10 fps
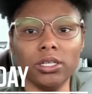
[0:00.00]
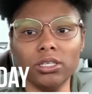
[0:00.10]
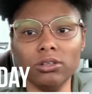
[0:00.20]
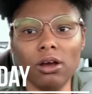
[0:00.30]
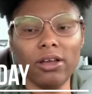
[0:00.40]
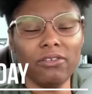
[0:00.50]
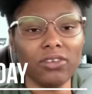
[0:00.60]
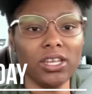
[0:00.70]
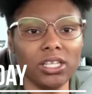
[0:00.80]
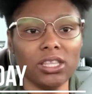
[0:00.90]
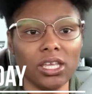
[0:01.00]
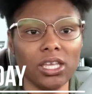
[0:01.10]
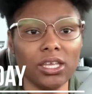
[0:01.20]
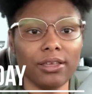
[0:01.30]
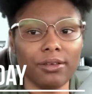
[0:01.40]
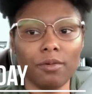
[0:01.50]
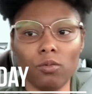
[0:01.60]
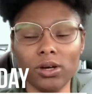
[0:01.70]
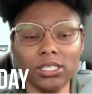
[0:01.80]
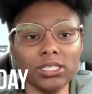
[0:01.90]
you know, if
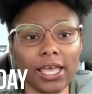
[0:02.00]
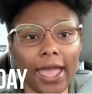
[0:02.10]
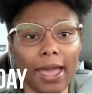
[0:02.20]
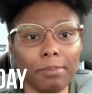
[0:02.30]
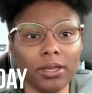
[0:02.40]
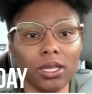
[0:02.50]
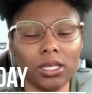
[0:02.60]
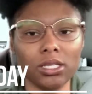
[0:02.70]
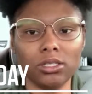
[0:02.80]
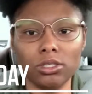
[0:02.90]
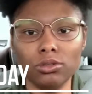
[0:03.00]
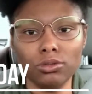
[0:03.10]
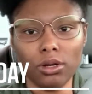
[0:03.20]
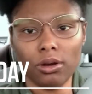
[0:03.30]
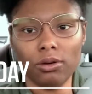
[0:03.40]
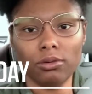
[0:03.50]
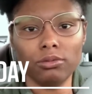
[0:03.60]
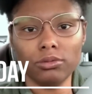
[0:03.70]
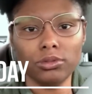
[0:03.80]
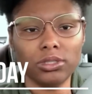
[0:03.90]
anything was to happen, you know,
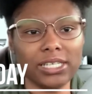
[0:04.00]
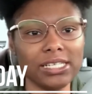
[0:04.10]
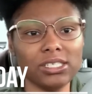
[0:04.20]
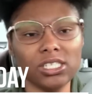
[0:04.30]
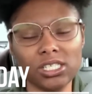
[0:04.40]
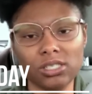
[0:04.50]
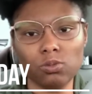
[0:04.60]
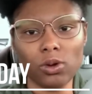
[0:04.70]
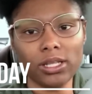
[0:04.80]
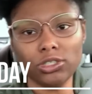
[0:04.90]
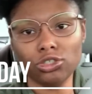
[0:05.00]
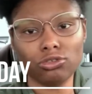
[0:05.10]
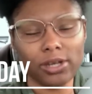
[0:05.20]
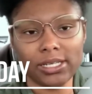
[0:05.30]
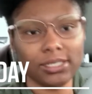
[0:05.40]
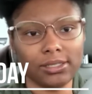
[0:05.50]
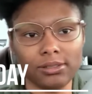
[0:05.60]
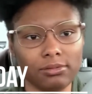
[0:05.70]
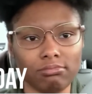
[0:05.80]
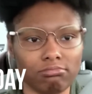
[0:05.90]
that's just one
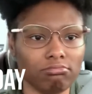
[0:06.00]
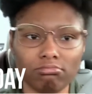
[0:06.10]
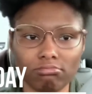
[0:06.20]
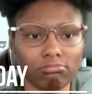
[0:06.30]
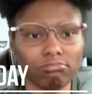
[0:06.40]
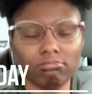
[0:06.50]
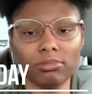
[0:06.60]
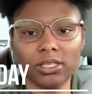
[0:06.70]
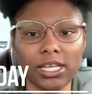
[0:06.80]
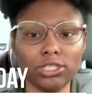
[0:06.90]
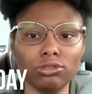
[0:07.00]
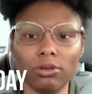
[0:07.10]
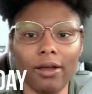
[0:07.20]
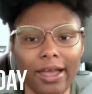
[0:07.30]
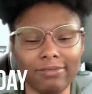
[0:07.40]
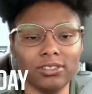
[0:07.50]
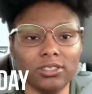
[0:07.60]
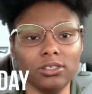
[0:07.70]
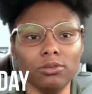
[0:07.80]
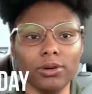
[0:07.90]
stress that you don't have to
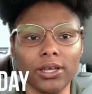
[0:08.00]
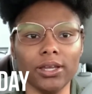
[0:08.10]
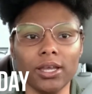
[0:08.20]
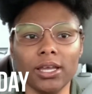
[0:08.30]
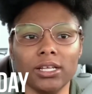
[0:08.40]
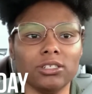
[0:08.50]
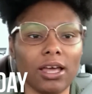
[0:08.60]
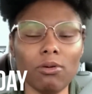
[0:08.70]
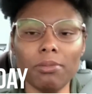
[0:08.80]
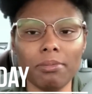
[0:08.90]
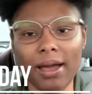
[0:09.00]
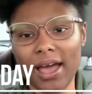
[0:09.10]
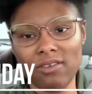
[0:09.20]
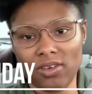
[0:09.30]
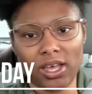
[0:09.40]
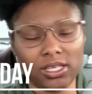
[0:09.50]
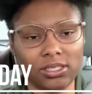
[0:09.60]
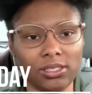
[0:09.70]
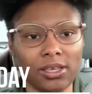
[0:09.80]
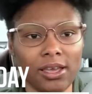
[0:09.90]
deal with. So that would be my advice.
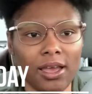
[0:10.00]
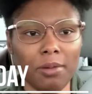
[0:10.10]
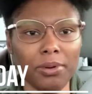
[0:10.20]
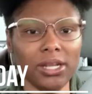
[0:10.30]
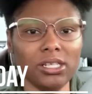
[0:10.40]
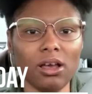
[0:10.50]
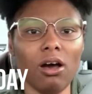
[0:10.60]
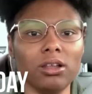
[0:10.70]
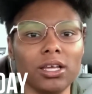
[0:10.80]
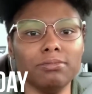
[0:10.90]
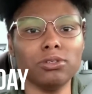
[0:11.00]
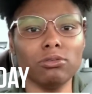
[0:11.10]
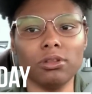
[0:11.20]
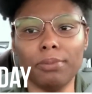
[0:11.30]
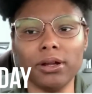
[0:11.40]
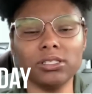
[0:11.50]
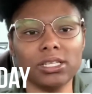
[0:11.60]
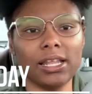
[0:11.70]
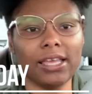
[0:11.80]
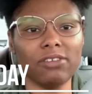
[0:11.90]
But it's all up to the
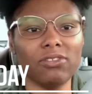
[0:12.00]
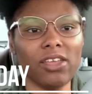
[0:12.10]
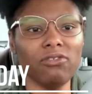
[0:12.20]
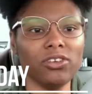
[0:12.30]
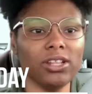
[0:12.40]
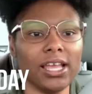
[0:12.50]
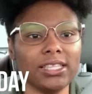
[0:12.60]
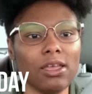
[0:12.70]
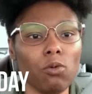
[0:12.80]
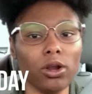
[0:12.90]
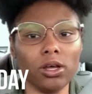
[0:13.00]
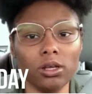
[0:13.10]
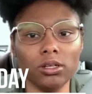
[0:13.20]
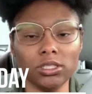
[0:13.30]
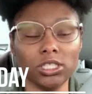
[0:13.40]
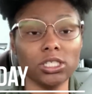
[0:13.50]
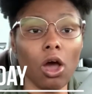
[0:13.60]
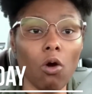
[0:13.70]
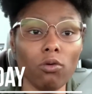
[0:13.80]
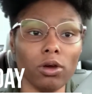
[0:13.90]
person. Like, if they feel like they want to just
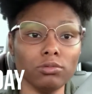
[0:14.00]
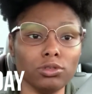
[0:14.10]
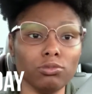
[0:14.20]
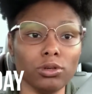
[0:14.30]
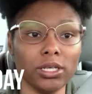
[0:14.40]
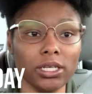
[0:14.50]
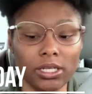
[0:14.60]
hold on to it,